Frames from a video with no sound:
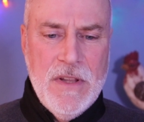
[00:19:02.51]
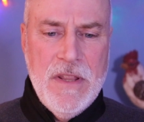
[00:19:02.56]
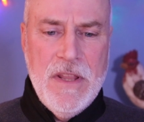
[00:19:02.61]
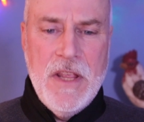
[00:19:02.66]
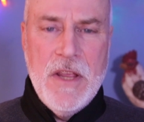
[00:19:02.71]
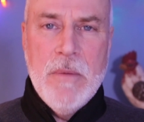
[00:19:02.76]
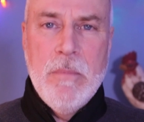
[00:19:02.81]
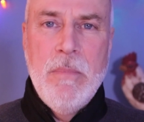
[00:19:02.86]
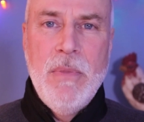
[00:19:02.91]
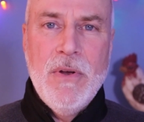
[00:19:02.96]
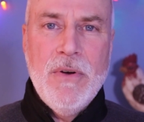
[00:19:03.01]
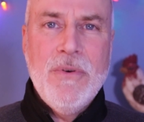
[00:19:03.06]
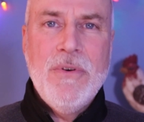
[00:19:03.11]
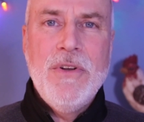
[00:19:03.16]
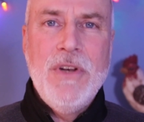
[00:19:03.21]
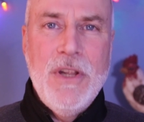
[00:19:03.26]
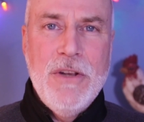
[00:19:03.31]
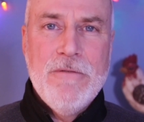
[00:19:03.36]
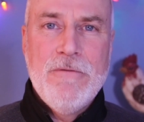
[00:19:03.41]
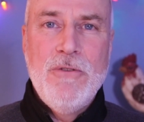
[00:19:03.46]
and the
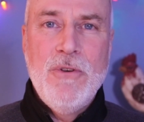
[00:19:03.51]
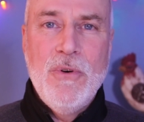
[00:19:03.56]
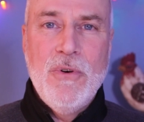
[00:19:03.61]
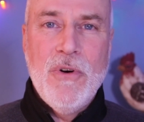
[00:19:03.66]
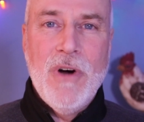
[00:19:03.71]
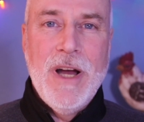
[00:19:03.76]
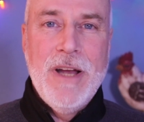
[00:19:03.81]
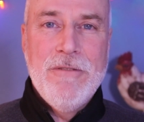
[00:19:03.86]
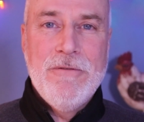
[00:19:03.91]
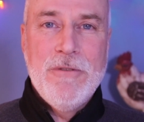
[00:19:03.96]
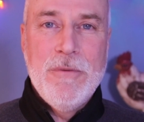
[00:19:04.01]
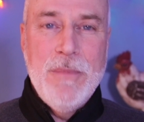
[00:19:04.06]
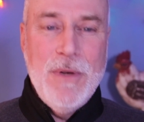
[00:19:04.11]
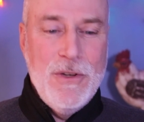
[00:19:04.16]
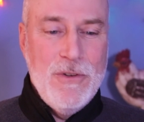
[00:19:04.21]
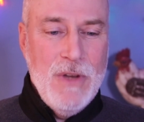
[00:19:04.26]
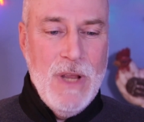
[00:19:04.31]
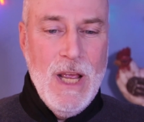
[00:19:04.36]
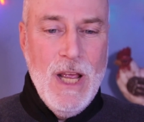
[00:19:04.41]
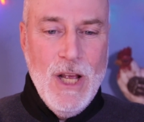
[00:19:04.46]
ability of new life to
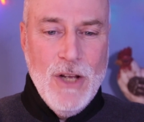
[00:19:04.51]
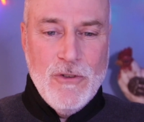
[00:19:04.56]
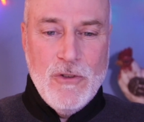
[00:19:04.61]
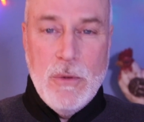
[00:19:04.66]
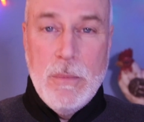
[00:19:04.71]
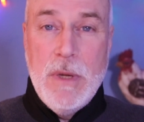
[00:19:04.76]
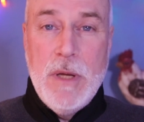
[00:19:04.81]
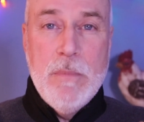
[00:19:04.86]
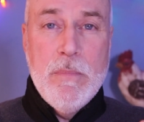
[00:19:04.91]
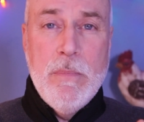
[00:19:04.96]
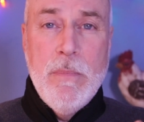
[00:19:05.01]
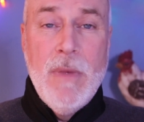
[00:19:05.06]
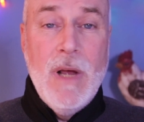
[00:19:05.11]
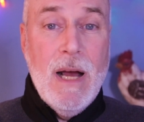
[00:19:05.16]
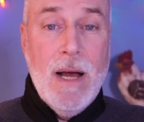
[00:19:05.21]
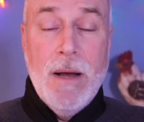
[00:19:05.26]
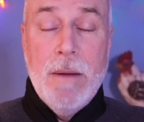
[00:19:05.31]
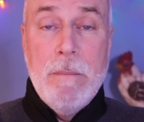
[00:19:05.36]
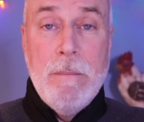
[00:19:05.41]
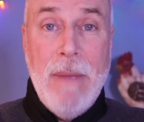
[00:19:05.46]
be
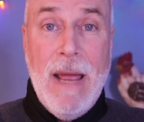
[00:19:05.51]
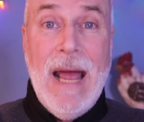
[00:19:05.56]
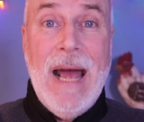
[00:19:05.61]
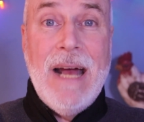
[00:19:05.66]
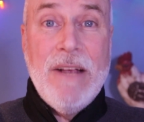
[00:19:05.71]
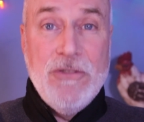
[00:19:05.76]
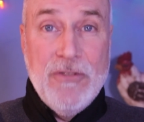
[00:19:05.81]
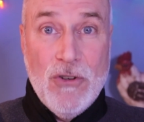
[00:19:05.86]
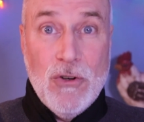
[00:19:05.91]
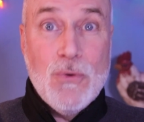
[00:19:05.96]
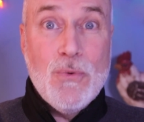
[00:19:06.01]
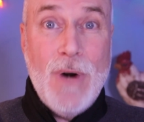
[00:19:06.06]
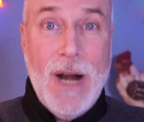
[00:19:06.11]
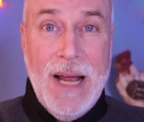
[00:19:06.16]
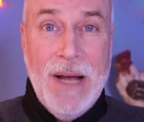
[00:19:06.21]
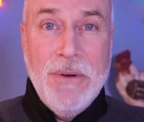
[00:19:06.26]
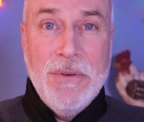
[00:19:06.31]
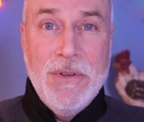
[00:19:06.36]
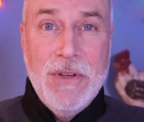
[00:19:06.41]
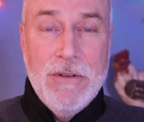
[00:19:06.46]
passed
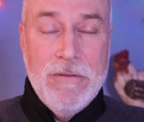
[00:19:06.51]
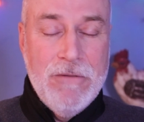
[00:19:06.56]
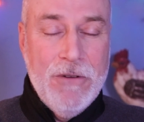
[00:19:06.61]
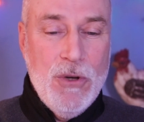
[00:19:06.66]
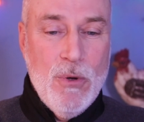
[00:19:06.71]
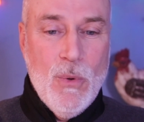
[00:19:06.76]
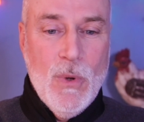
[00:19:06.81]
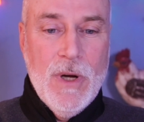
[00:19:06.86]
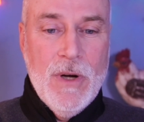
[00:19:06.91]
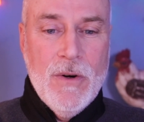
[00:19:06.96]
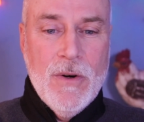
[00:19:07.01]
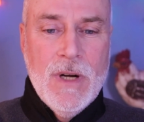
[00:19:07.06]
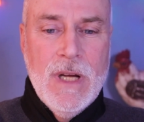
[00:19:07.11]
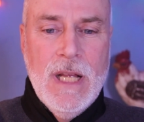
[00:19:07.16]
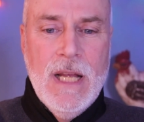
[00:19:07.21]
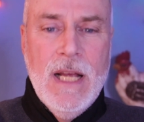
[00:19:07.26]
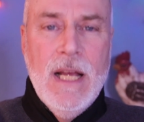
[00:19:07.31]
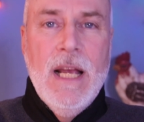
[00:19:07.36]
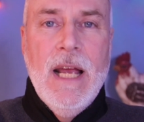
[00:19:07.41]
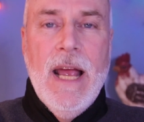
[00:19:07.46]
around, if you will.
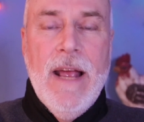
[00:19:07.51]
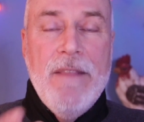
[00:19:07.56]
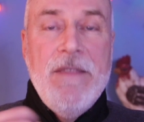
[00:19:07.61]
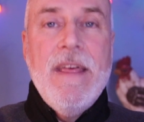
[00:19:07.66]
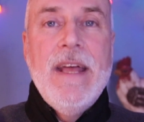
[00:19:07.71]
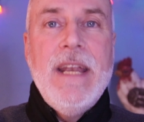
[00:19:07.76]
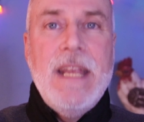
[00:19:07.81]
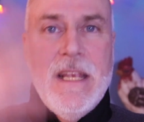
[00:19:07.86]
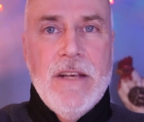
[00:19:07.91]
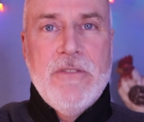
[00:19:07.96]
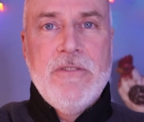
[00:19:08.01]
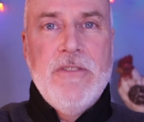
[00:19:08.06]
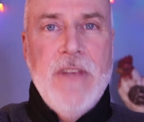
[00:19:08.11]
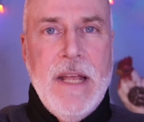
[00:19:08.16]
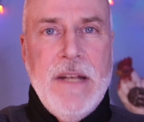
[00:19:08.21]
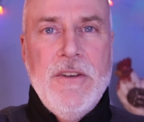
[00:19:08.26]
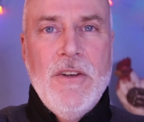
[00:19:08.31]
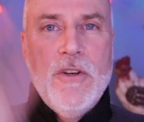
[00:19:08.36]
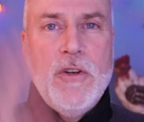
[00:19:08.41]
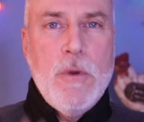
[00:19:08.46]
And then he
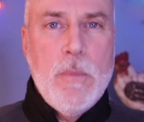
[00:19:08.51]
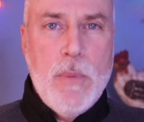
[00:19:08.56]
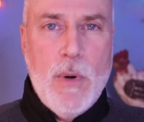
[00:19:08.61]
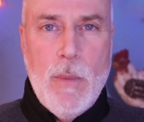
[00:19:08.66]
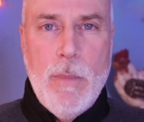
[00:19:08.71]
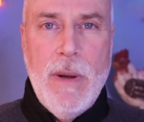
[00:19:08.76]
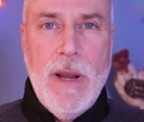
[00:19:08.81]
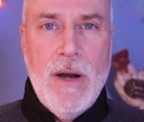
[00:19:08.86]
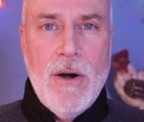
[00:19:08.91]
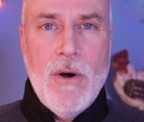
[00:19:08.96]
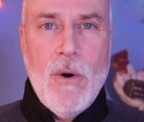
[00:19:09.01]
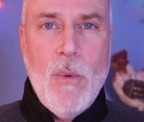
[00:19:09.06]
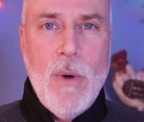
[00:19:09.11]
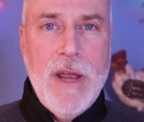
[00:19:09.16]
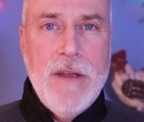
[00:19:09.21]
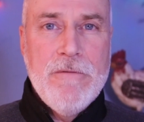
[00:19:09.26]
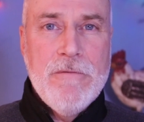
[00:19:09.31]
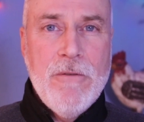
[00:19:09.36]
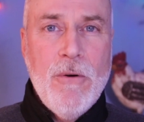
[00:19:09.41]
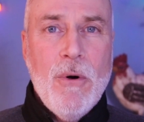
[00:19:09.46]
ascended to prepare a
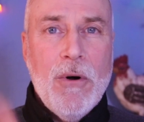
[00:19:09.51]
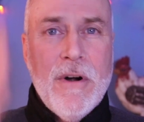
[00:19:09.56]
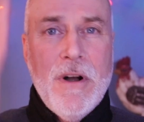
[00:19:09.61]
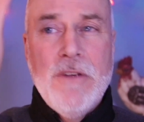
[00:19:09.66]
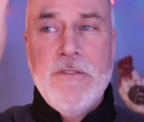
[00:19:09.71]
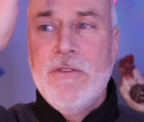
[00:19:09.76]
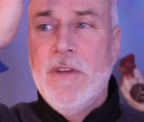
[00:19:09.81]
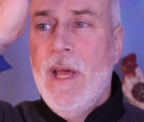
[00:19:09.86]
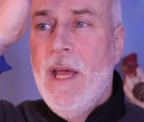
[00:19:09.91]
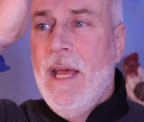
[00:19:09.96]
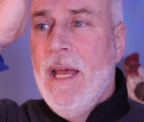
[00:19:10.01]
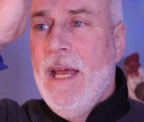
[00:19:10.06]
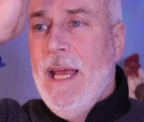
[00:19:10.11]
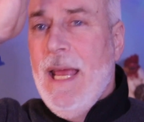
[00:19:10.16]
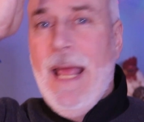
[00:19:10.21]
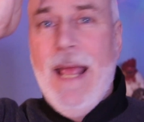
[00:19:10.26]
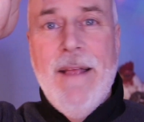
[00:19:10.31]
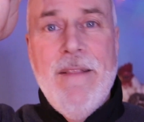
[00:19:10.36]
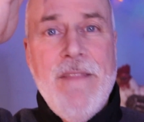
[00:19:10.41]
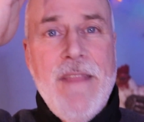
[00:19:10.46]
way for us.
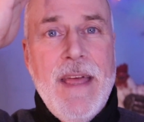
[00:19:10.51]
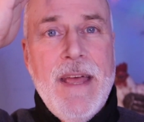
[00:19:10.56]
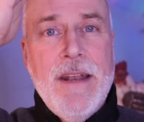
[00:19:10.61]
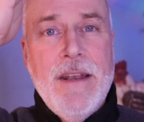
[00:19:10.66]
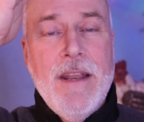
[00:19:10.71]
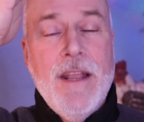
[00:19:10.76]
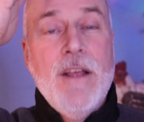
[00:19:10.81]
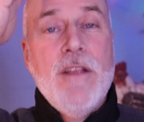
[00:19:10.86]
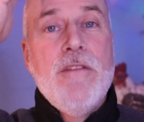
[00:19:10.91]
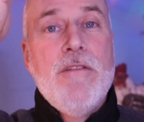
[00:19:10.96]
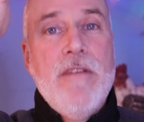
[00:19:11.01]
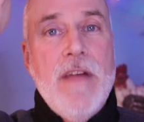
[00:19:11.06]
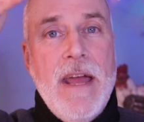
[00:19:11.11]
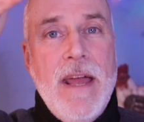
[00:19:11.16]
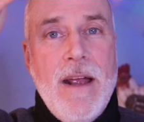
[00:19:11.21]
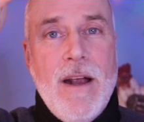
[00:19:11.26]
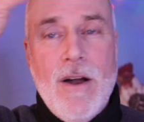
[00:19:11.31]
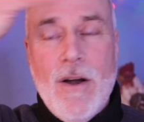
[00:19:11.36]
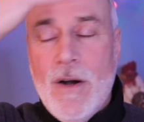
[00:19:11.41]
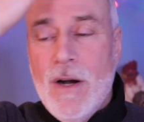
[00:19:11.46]
And then
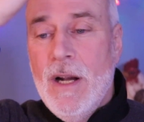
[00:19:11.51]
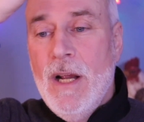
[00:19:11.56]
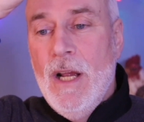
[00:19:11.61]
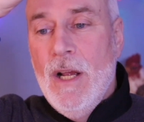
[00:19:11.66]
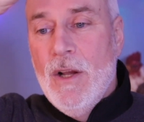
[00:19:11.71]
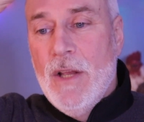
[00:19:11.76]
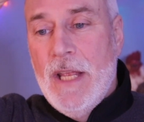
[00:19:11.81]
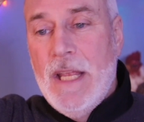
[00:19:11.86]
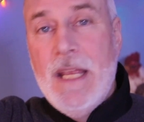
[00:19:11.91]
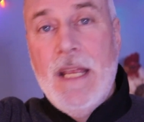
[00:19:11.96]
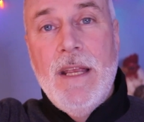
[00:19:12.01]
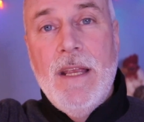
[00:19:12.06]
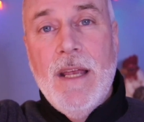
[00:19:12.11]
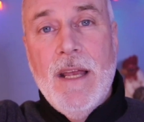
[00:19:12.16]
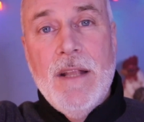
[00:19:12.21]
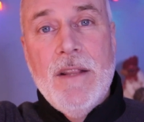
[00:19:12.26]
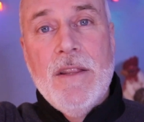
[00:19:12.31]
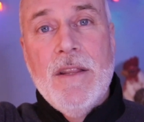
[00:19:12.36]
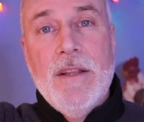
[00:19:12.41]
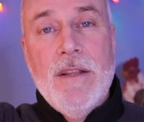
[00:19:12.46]
there, he
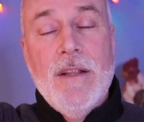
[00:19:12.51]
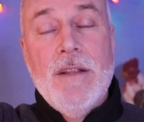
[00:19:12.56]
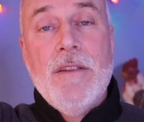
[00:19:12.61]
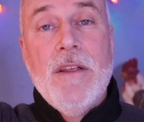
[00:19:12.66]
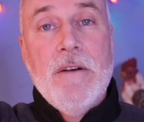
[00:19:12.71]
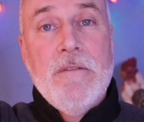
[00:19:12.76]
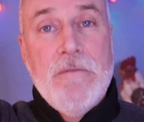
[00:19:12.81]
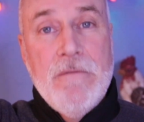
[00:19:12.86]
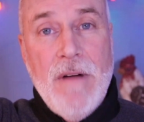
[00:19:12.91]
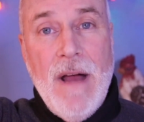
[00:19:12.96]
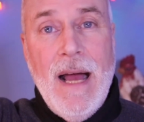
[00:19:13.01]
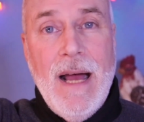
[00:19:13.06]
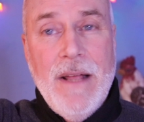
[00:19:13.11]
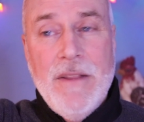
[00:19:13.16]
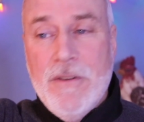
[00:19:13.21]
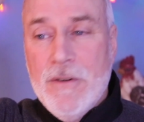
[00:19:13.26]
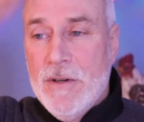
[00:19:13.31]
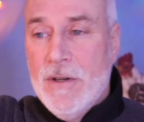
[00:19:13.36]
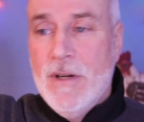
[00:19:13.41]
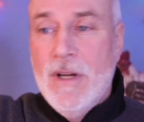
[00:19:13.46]
and the
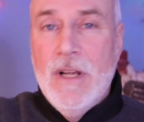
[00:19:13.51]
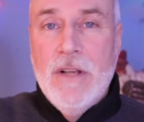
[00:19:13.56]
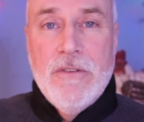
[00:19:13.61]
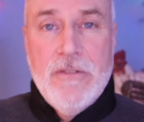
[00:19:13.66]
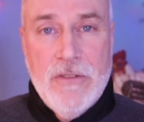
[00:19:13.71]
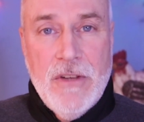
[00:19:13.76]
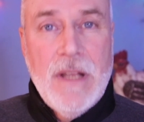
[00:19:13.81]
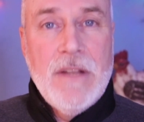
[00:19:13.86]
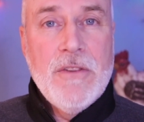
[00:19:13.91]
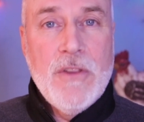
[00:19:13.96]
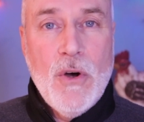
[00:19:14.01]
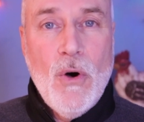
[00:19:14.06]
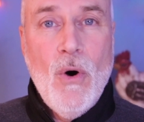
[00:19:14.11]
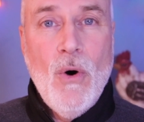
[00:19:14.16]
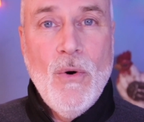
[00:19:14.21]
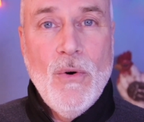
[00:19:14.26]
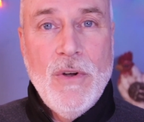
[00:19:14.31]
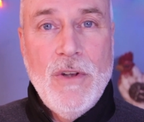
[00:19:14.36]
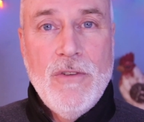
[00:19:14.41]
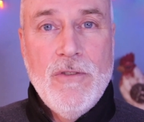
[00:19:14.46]
Father sent the
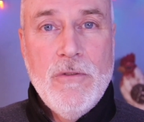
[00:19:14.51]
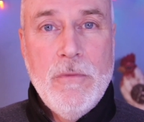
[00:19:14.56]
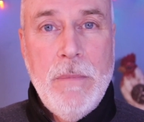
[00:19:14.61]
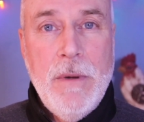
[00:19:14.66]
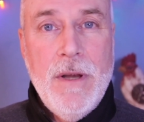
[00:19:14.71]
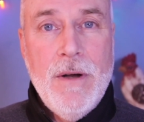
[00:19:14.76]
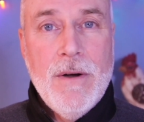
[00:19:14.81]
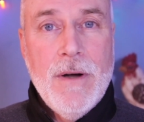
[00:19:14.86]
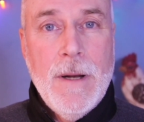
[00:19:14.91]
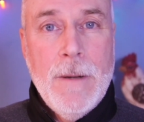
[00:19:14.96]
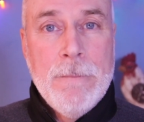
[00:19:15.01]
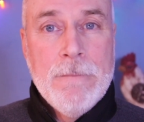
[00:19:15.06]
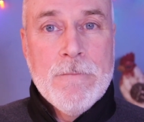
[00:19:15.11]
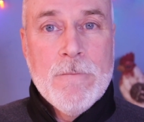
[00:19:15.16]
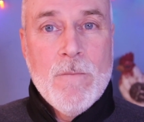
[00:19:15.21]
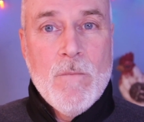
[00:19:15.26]
Holy Spirit.